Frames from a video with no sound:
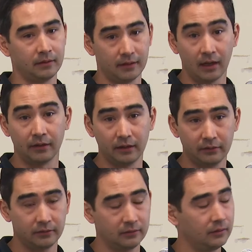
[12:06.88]

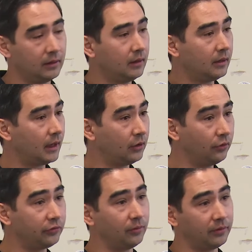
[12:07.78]
nowadays. And
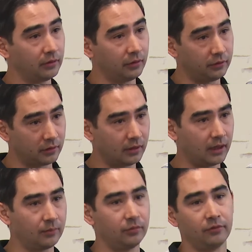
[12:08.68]
also with a lot of the
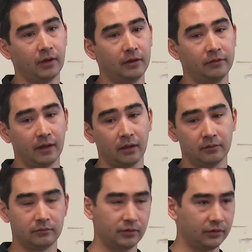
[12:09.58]
cloud providers
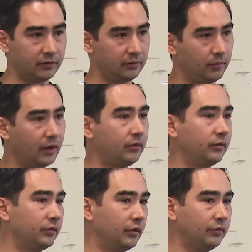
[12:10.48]
out, but
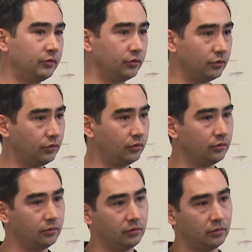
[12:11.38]
Microsoft or
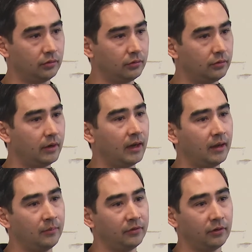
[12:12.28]
Google or
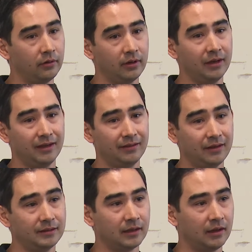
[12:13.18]
Amazon,
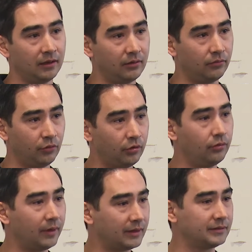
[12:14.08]
these are
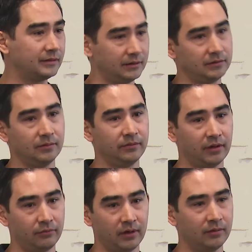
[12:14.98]
robust systems
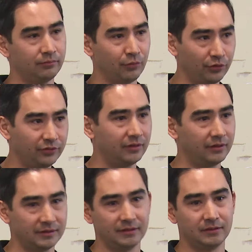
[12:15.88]
that run most of
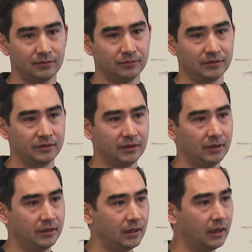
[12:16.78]
the systems
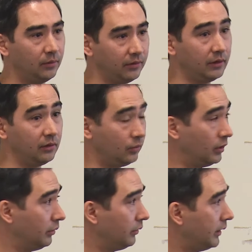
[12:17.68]
within the
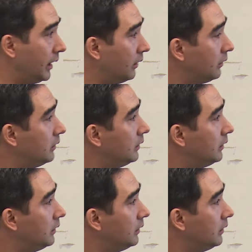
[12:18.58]
world now.